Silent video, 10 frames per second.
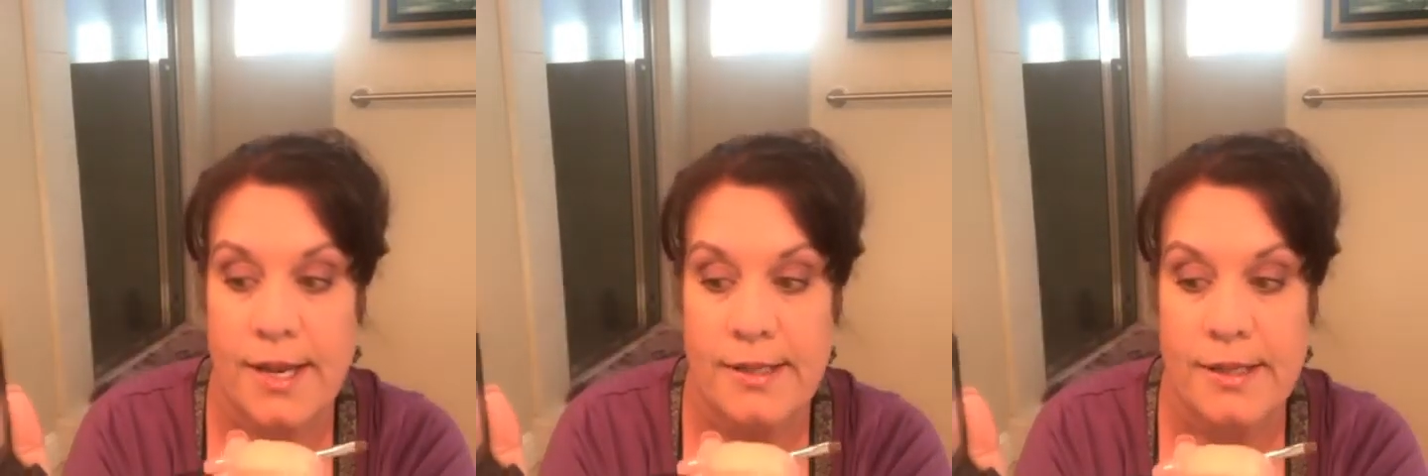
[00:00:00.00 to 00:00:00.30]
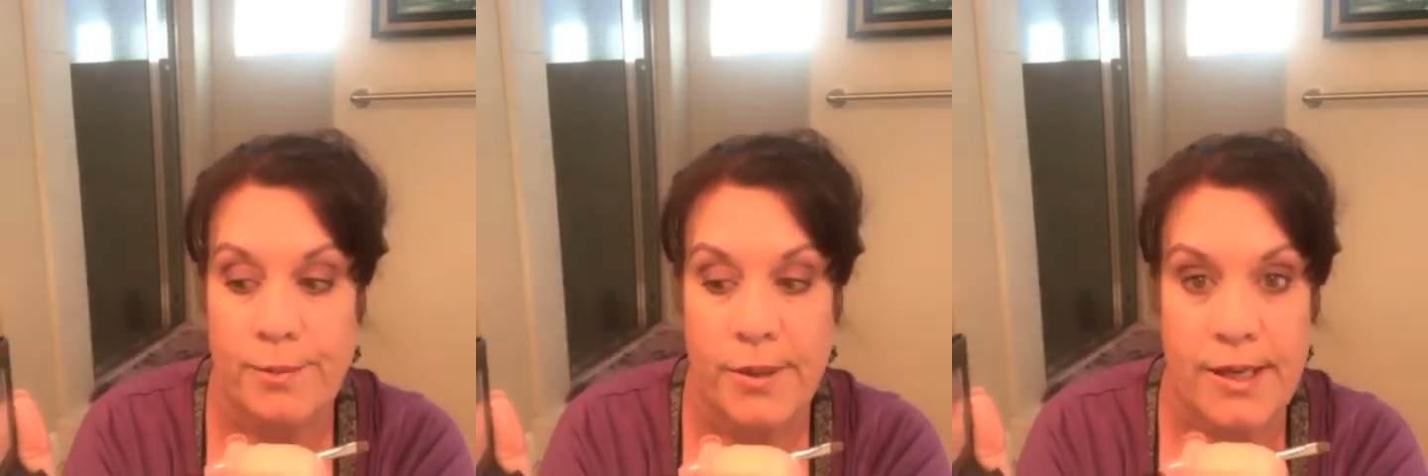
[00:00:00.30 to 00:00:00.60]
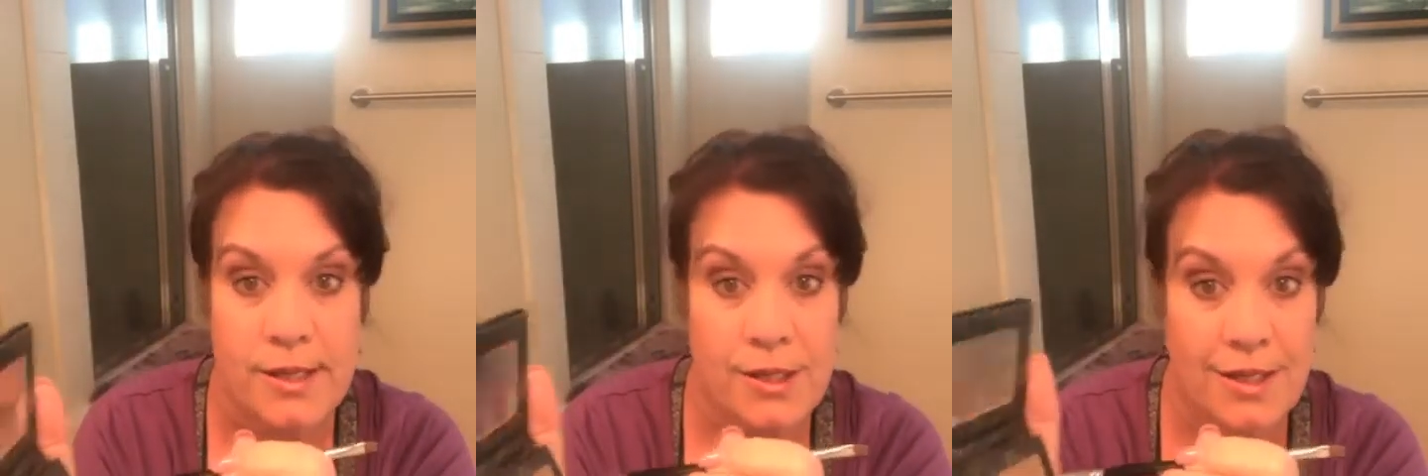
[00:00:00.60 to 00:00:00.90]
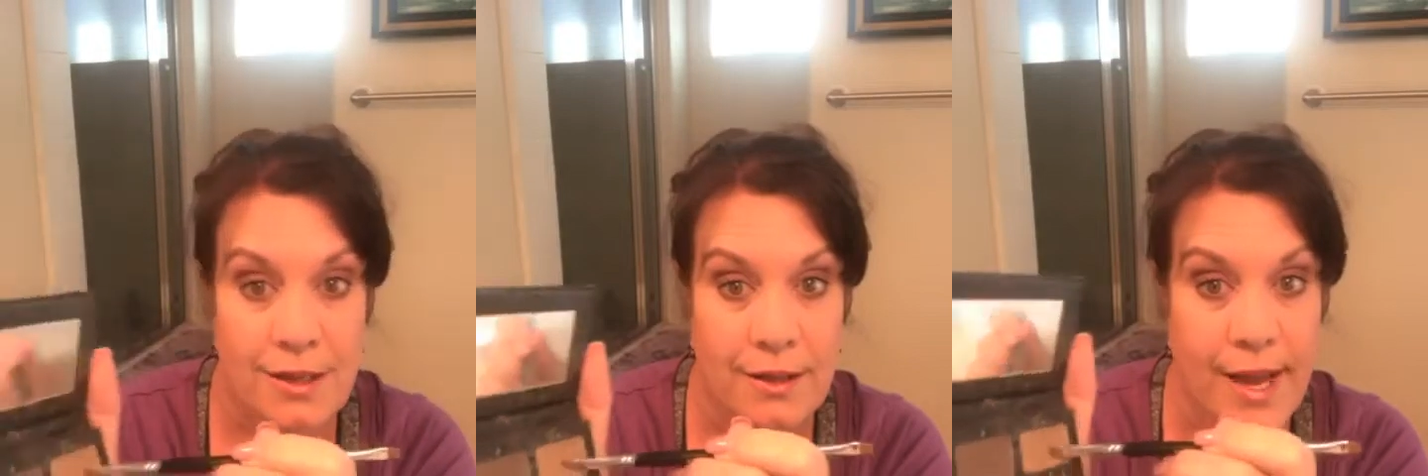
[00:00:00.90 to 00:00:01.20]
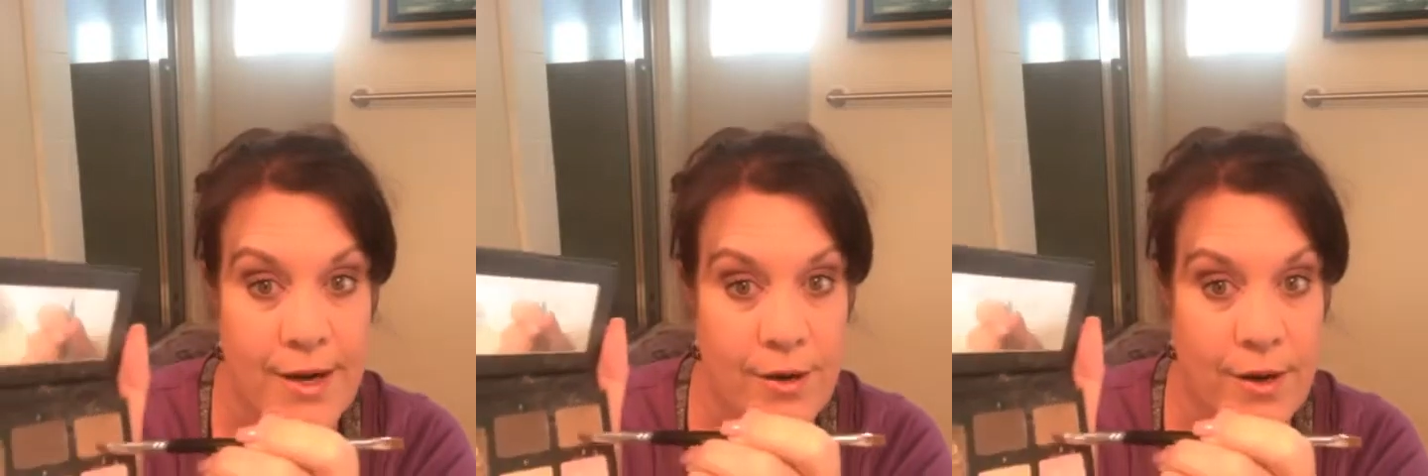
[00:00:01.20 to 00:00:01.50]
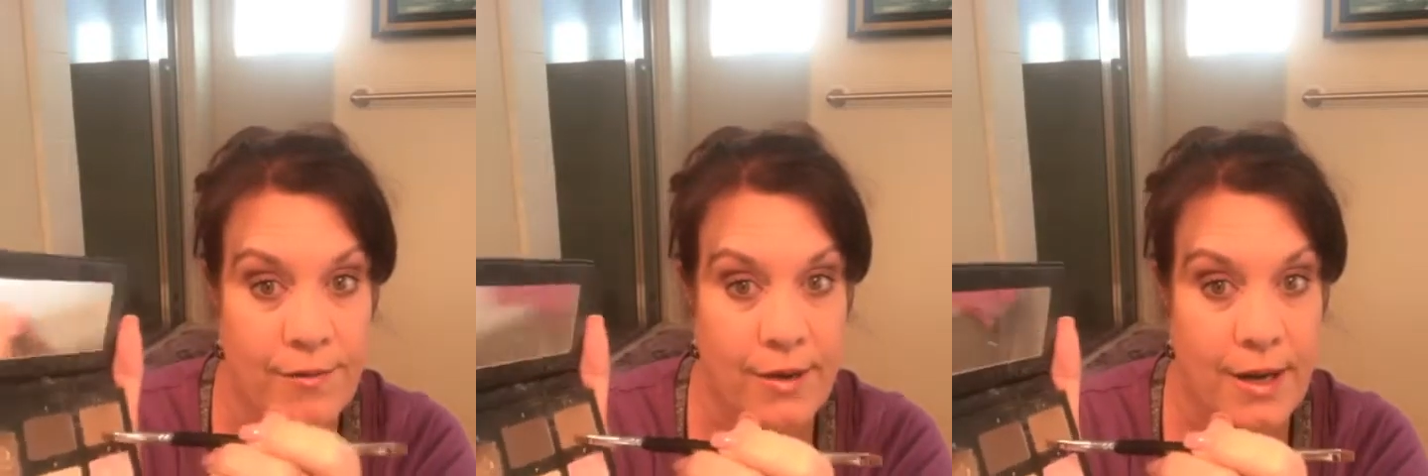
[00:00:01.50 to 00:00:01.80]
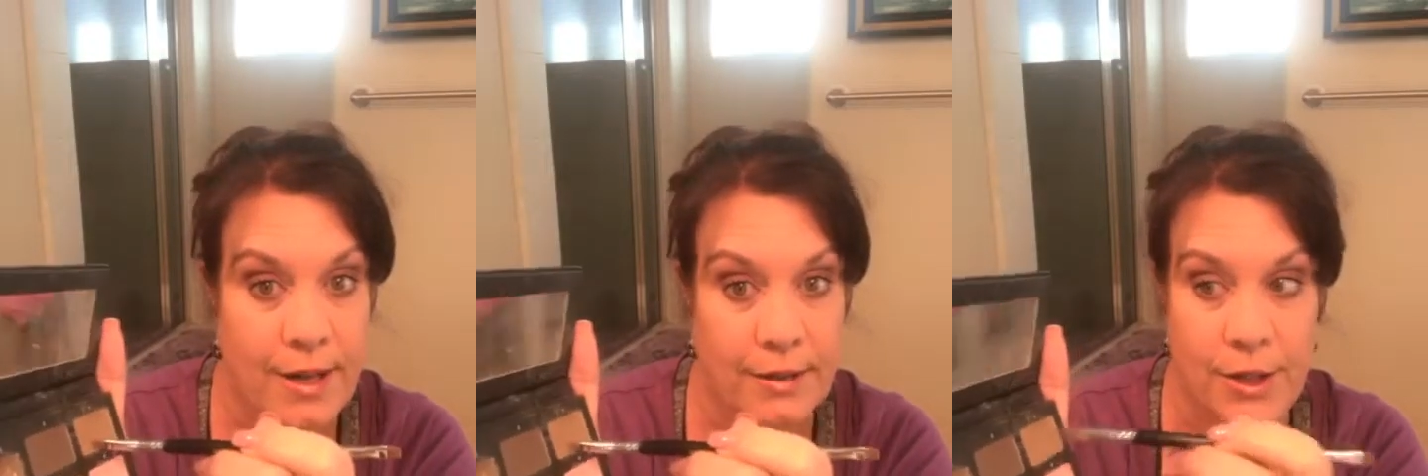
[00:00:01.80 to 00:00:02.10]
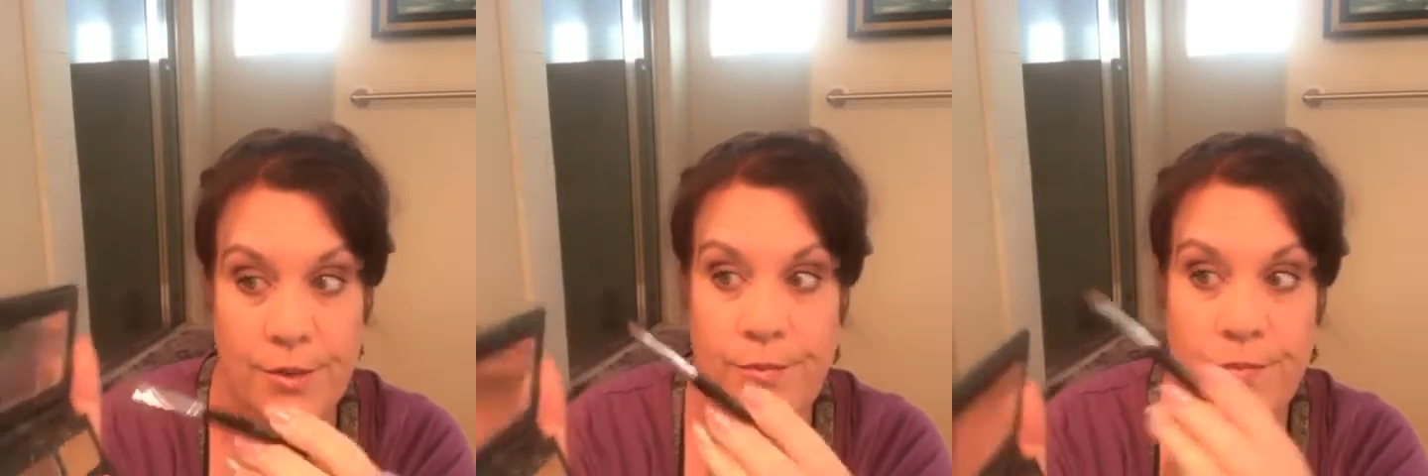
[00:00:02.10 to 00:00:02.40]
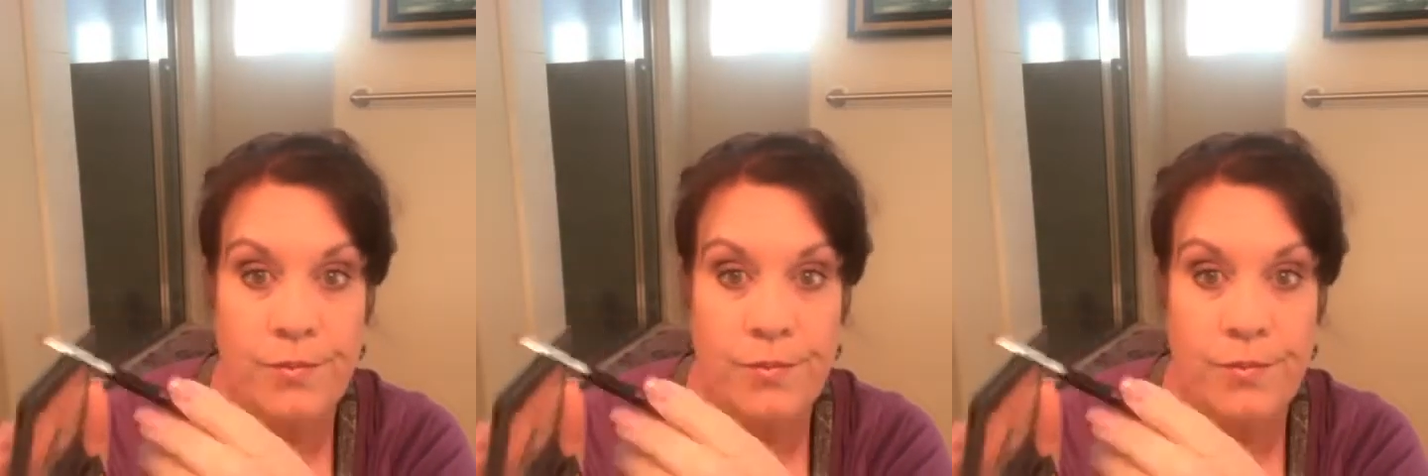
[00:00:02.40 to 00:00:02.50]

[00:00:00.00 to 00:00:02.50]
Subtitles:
and dip it into the lighter of the color,